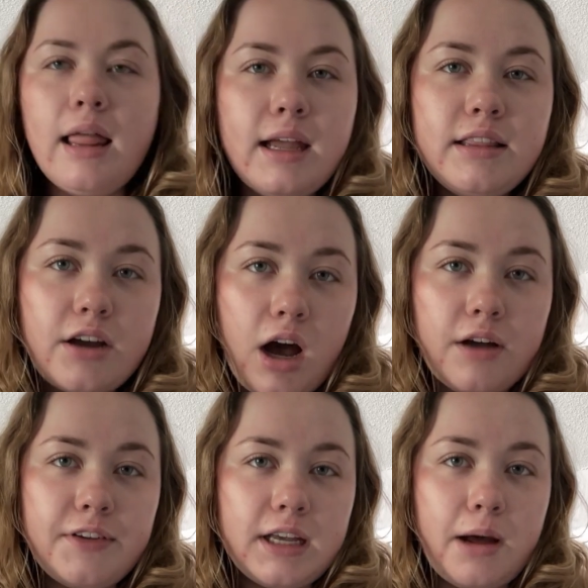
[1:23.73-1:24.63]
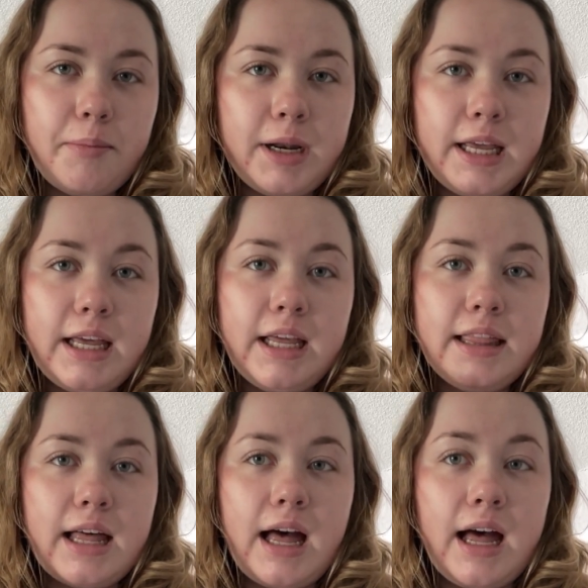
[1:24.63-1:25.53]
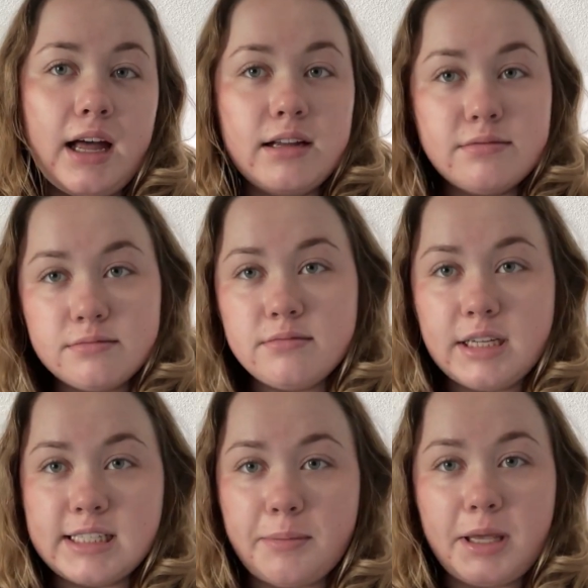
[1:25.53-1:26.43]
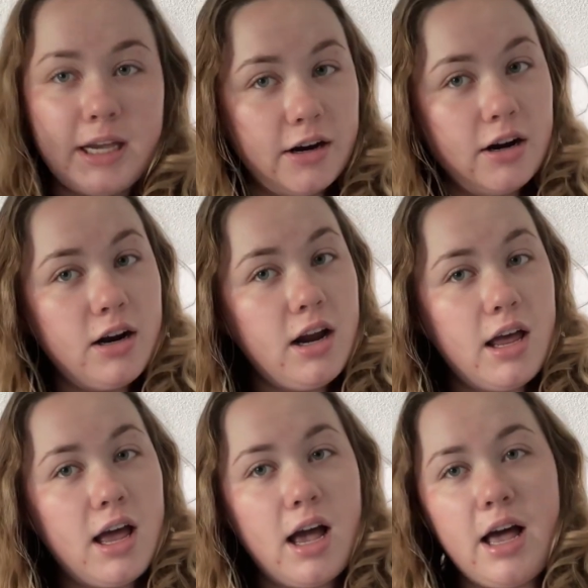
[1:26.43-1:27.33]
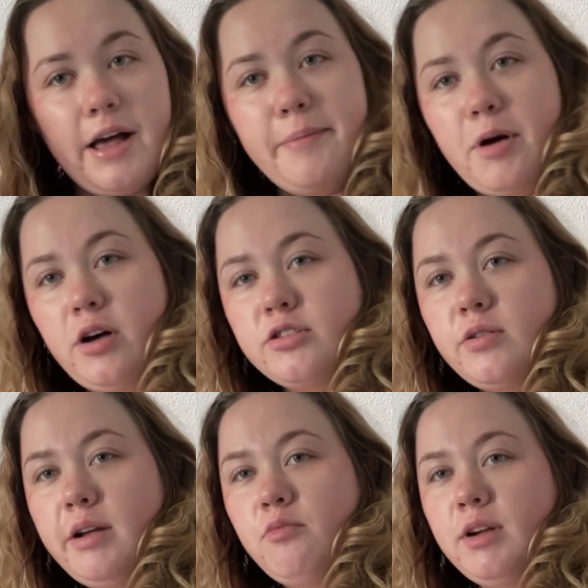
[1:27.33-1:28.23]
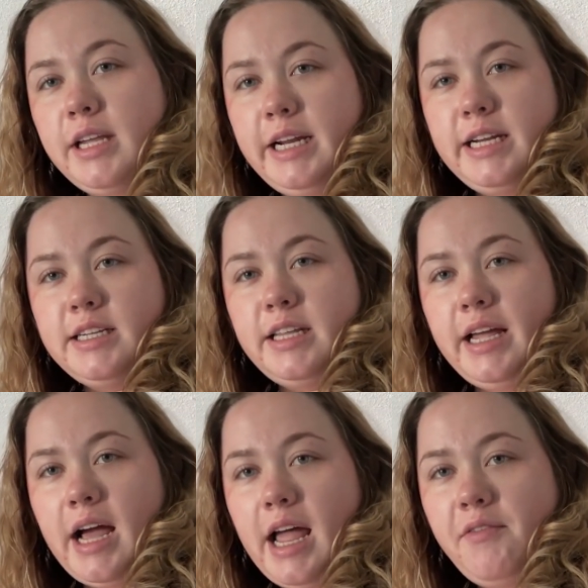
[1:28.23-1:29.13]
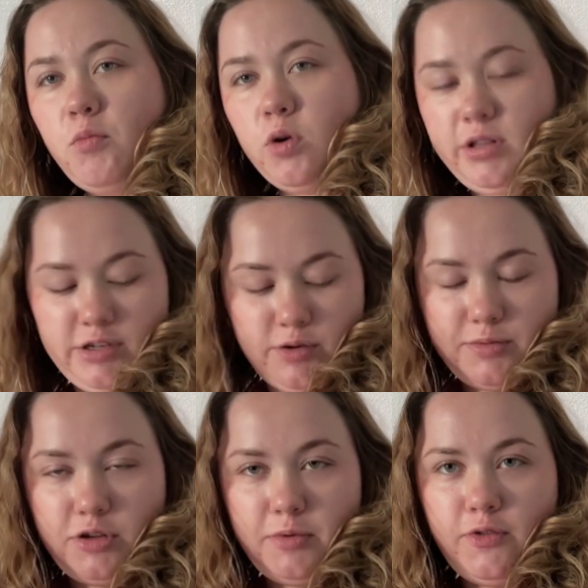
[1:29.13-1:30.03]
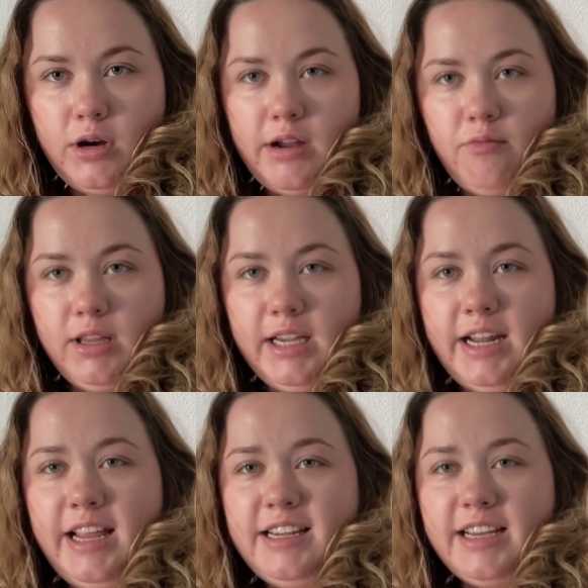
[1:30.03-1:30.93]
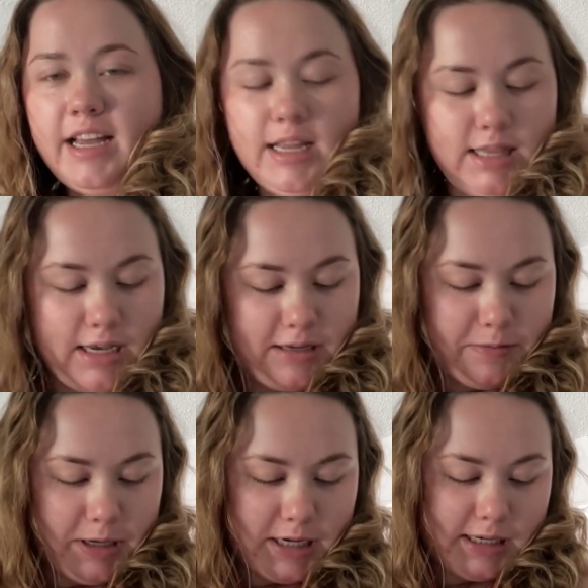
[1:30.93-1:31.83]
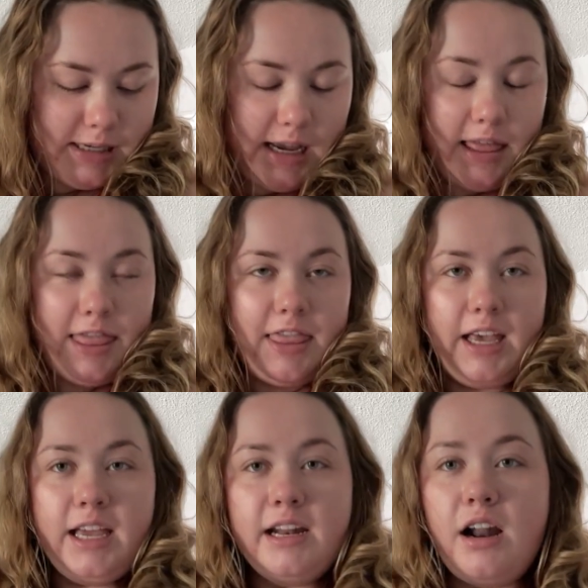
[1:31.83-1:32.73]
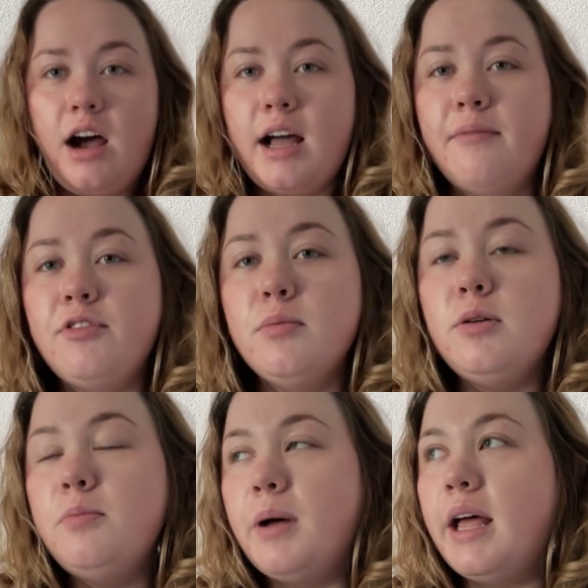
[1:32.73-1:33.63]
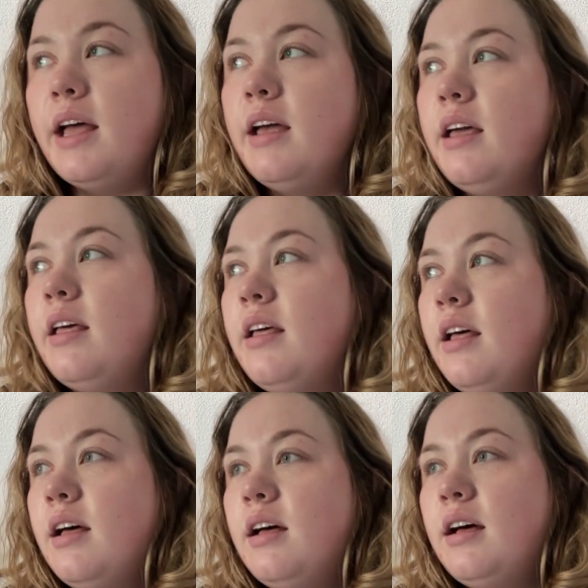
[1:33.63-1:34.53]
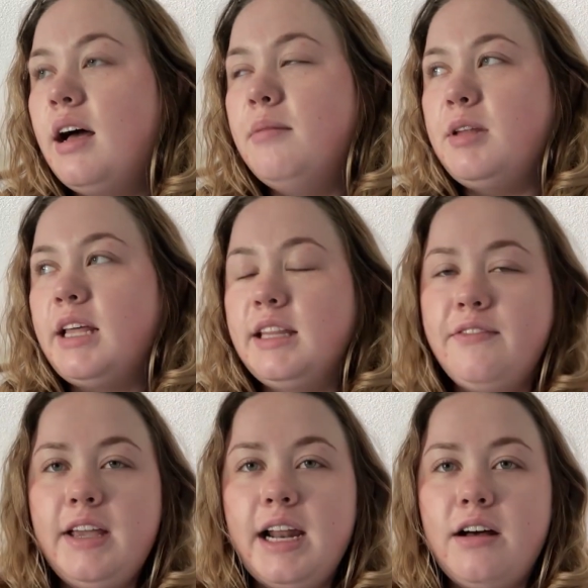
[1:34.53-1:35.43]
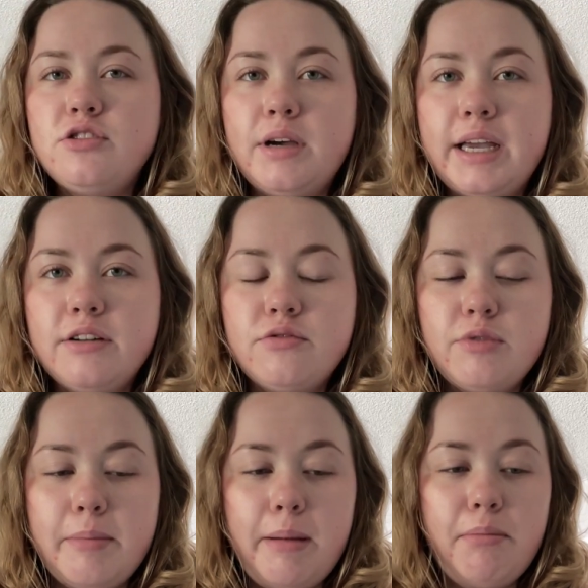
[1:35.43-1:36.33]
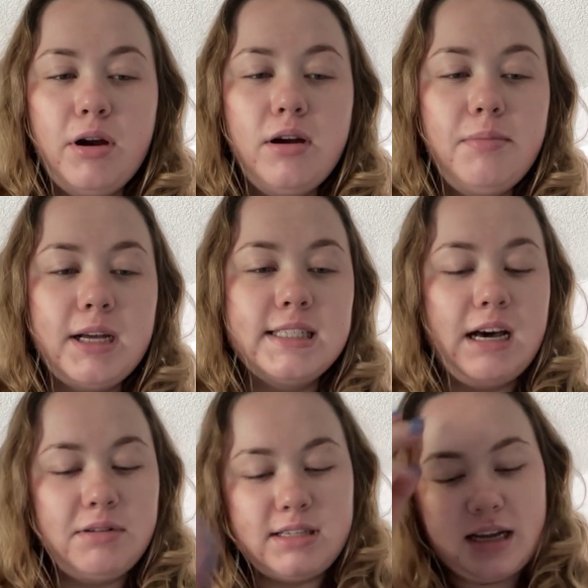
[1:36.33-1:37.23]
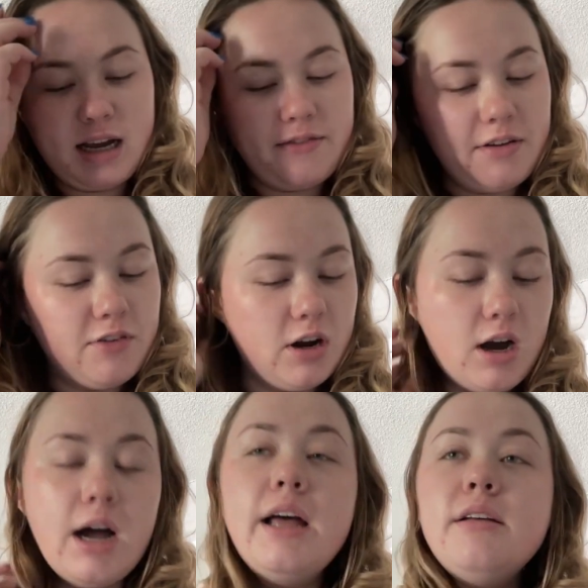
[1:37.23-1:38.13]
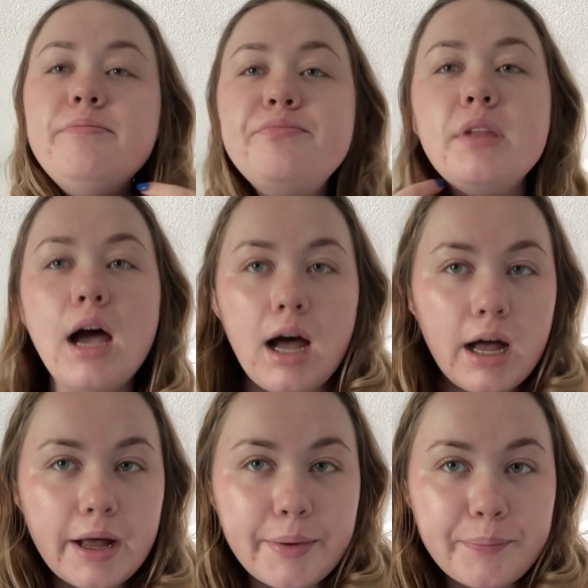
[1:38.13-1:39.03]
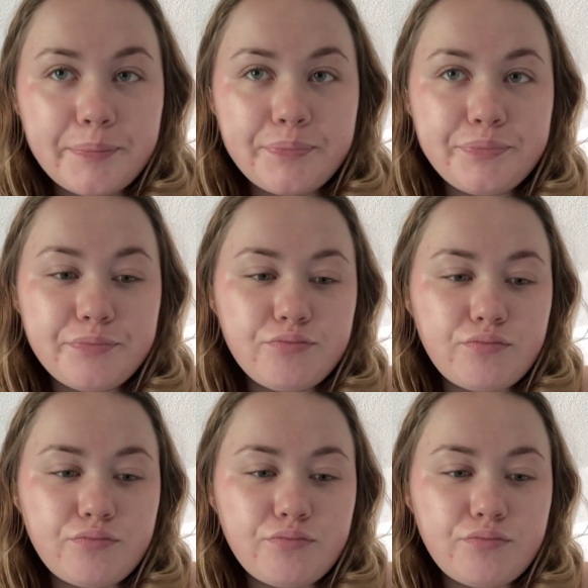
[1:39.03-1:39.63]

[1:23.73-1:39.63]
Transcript: I like the coffee company that is up here um, also, I really need to like, I haven't worn this swimsuit before. I really need to cut this because it's like thick and not comfortable, but I'm like leaving it out so I can remember because that would suck if I forgot. Um,